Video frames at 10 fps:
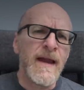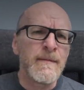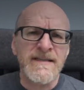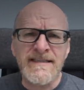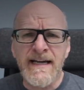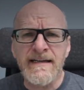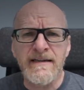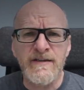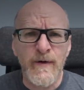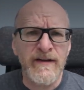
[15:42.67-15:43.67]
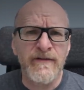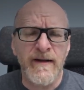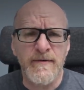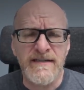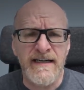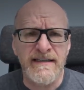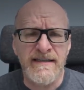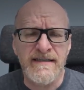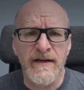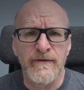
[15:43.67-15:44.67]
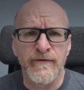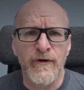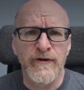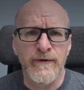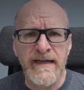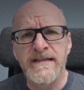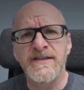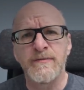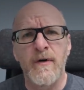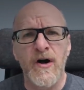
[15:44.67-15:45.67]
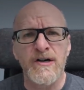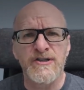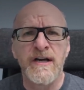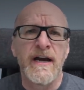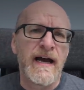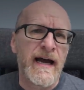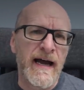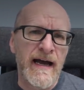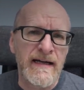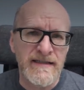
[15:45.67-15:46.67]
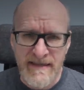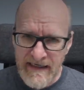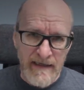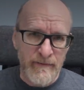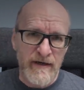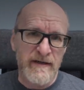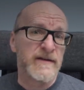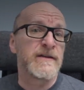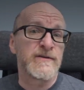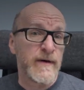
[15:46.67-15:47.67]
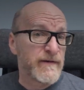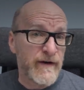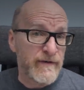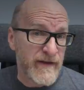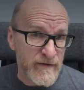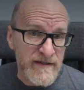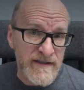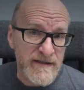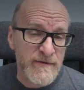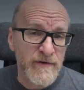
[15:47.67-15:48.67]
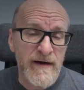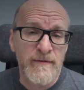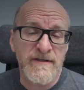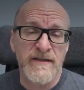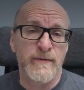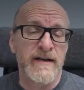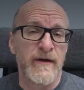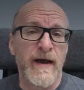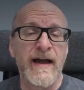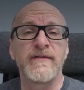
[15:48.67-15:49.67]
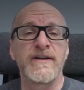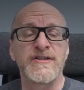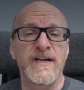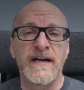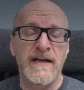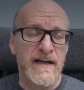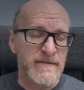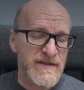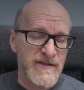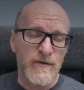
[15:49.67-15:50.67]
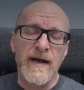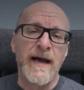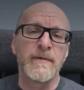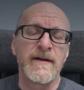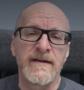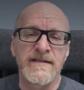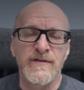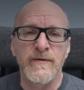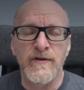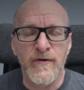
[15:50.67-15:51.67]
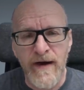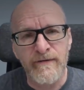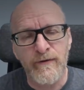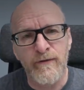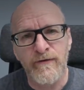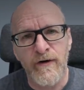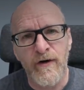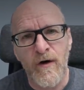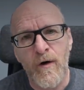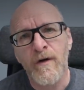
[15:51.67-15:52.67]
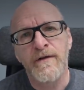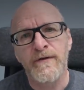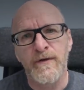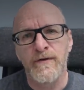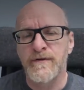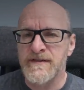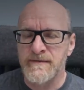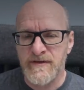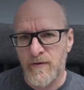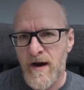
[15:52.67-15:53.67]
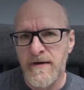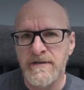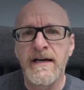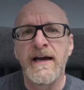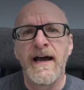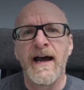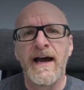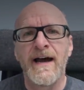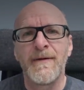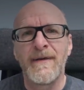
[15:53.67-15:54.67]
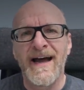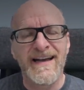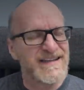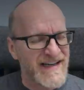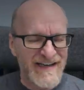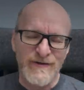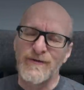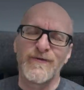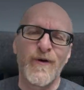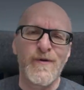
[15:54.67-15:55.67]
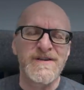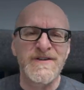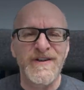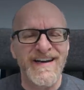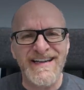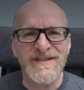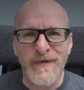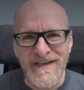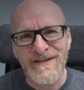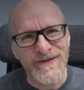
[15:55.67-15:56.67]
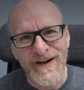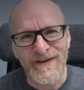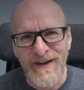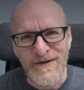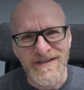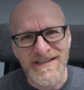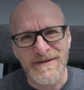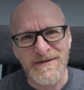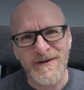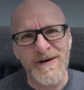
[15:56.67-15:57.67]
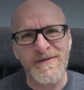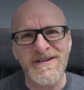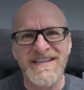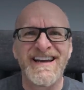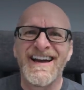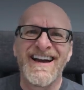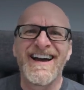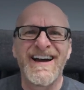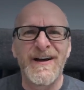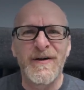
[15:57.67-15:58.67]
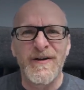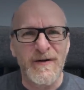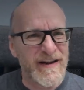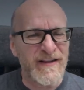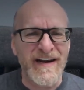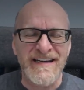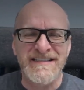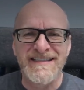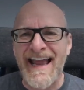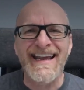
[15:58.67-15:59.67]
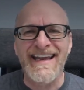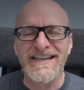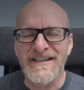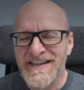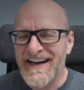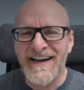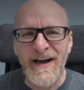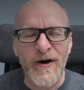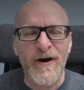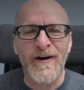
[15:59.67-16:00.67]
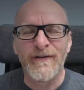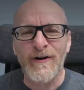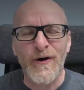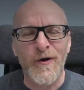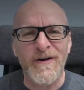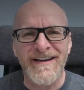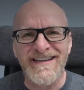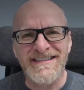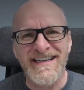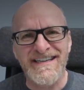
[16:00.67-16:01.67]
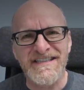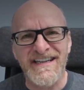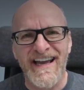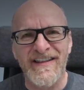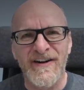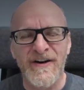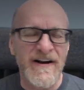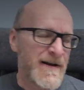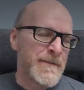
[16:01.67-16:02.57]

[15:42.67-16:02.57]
I'm extending the twenty-five percent discount for you into March uh, to celebrate the twenty-five thousand subscribers that we now have on the channel. I'm so happy and so grateful for all of you who've subscribed, um, and I look forward to the next twenty-five thousand subscribers uh, in the next decade, uh, or however long it takes to get there.